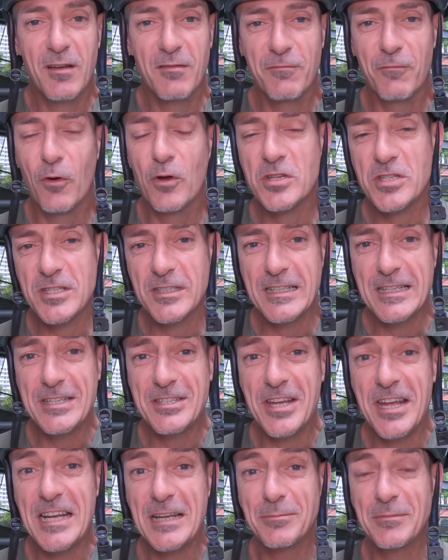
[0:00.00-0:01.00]
Unfortunately,
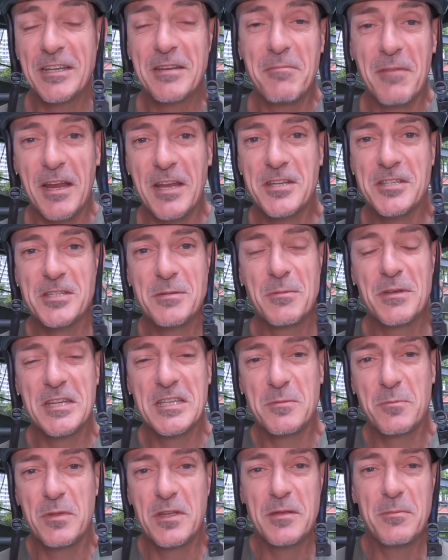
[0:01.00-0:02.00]
Jacob didn't manage to beat
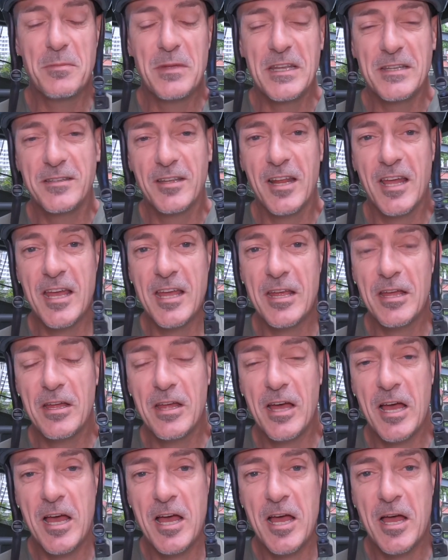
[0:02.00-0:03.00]
his PB today,
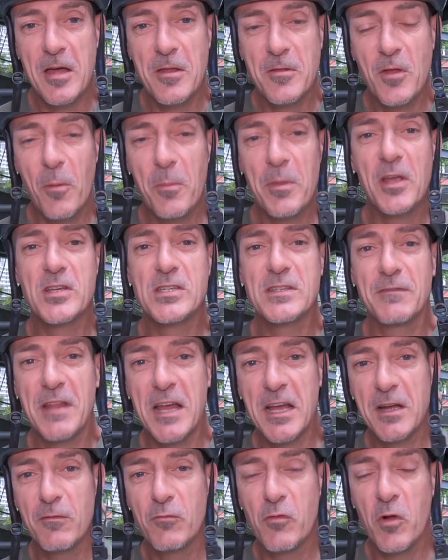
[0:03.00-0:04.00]
not because of
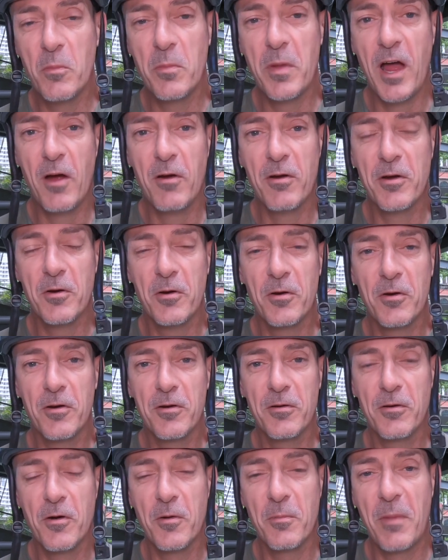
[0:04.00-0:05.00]
lack of willpower
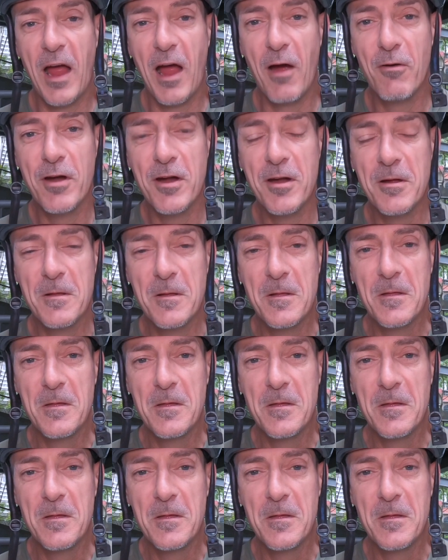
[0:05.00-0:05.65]
or power,